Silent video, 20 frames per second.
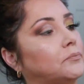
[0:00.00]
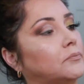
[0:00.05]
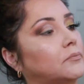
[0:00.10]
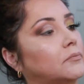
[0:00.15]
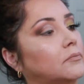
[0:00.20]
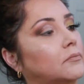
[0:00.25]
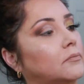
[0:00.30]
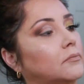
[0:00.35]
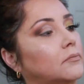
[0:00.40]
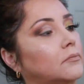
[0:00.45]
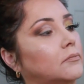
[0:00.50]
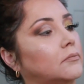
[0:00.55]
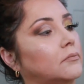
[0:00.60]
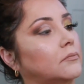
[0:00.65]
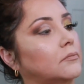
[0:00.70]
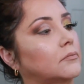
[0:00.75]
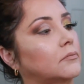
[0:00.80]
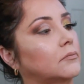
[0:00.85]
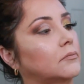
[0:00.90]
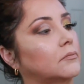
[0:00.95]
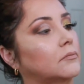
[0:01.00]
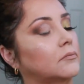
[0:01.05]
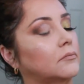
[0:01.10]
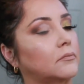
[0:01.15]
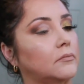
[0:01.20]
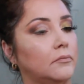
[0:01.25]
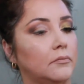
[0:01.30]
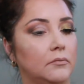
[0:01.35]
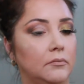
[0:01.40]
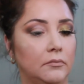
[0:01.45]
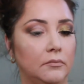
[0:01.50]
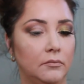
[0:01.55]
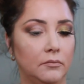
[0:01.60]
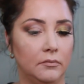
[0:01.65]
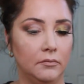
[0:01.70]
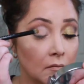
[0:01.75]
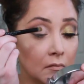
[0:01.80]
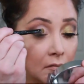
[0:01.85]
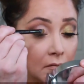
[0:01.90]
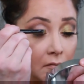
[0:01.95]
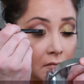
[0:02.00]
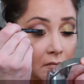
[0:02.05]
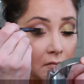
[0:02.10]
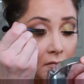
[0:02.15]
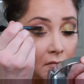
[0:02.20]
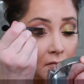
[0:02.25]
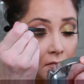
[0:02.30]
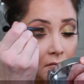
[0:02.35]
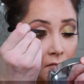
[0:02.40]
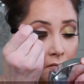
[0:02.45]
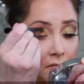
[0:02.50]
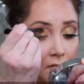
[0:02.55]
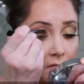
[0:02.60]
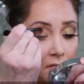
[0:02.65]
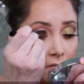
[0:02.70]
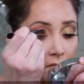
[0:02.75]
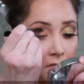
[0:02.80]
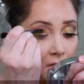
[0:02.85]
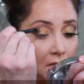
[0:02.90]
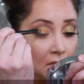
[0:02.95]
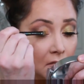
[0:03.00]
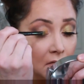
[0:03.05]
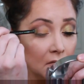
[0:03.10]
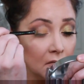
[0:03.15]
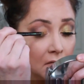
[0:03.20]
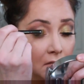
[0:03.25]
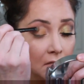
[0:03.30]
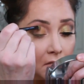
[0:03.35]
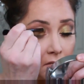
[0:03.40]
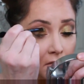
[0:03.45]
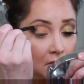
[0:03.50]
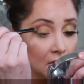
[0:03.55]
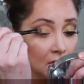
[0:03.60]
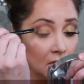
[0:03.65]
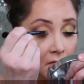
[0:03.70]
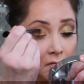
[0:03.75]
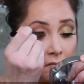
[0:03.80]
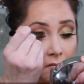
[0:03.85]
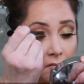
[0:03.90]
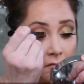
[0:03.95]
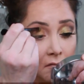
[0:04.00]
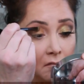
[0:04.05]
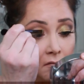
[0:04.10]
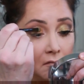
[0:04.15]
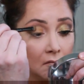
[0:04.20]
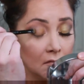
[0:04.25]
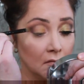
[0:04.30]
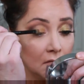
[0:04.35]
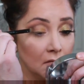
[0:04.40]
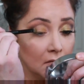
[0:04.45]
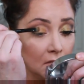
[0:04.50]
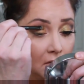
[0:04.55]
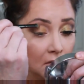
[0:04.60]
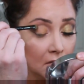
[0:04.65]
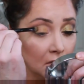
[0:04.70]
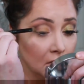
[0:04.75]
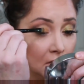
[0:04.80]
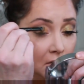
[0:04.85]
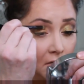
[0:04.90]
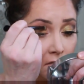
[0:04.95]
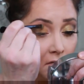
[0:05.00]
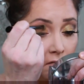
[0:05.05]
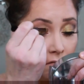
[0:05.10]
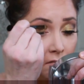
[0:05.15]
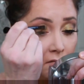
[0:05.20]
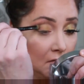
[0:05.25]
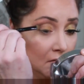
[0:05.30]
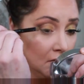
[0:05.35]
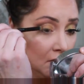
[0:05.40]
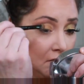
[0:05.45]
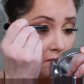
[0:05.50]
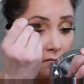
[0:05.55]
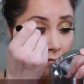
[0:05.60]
Nobody speaks.